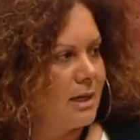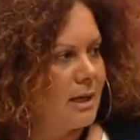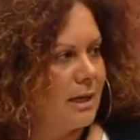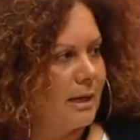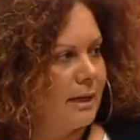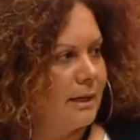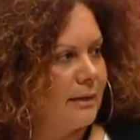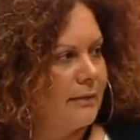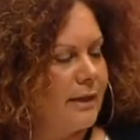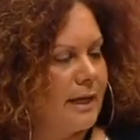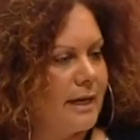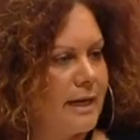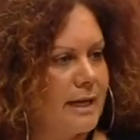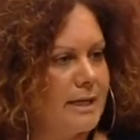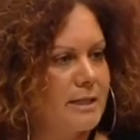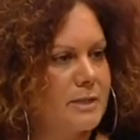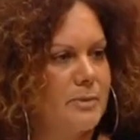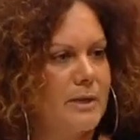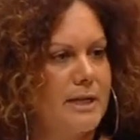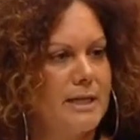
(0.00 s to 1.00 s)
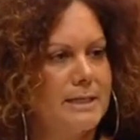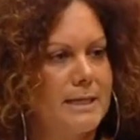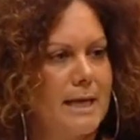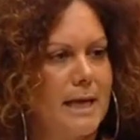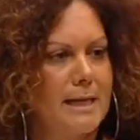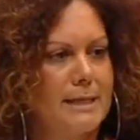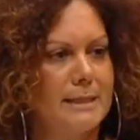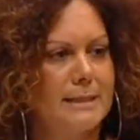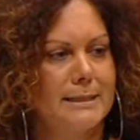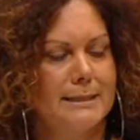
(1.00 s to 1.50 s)
that has been
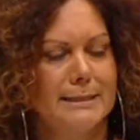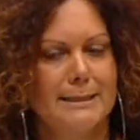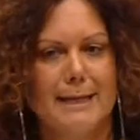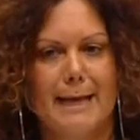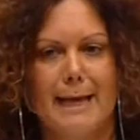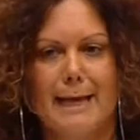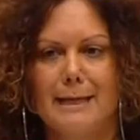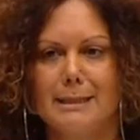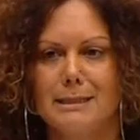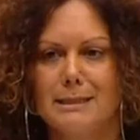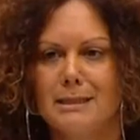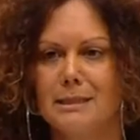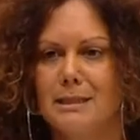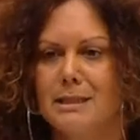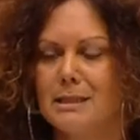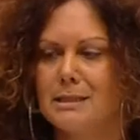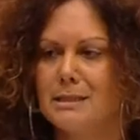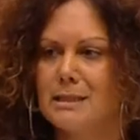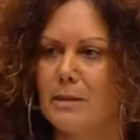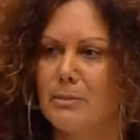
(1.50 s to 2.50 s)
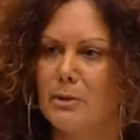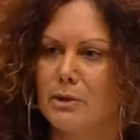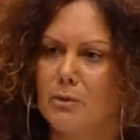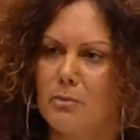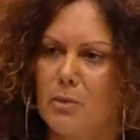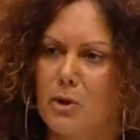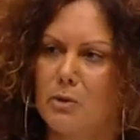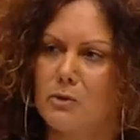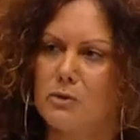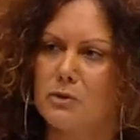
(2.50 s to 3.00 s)
taken at some of the
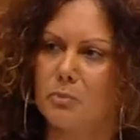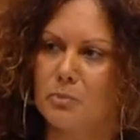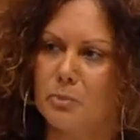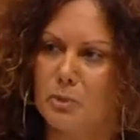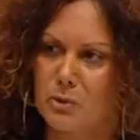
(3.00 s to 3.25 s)
most